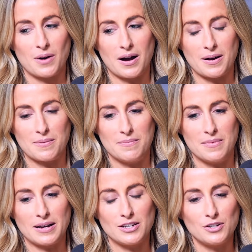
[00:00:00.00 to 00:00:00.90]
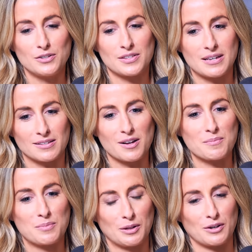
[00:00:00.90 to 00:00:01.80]
um, and use the
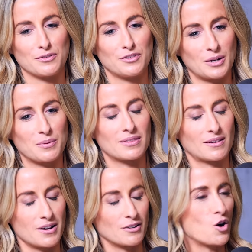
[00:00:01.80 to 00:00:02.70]
example of you know with the kind of